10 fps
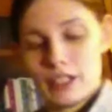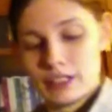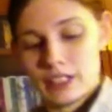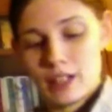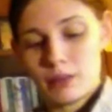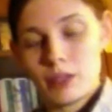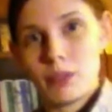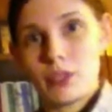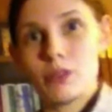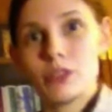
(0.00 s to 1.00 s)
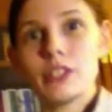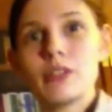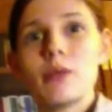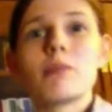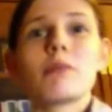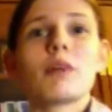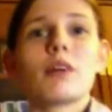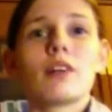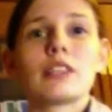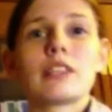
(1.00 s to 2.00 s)
Today I'm going to be using
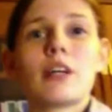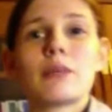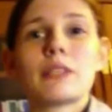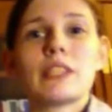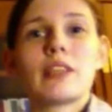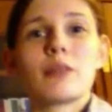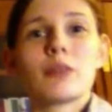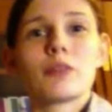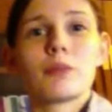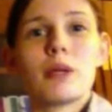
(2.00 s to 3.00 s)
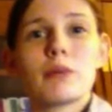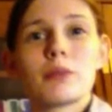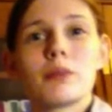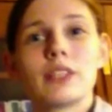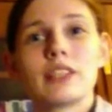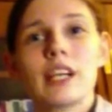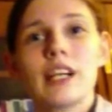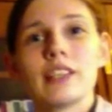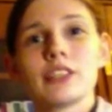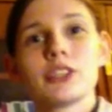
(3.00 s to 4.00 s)
a synopsis that I wrote for my book Blood
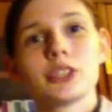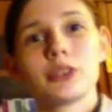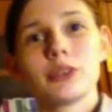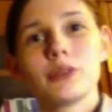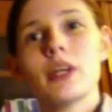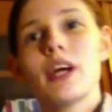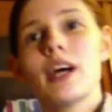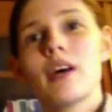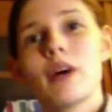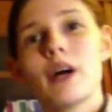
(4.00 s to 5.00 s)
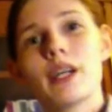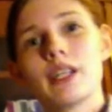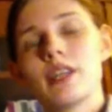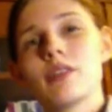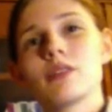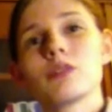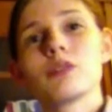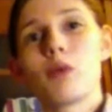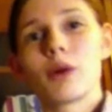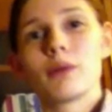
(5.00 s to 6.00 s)
Ties to show you how I
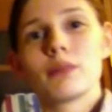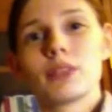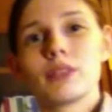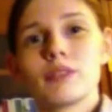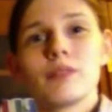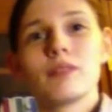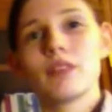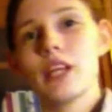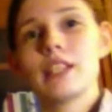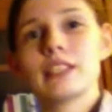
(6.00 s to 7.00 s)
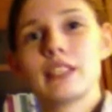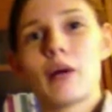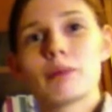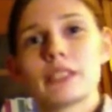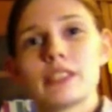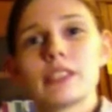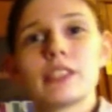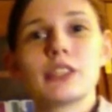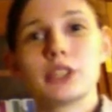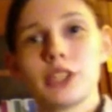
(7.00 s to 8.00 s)
formed a synopsis
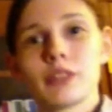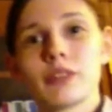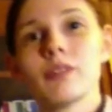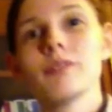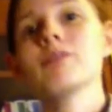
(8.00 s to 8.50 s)
in general.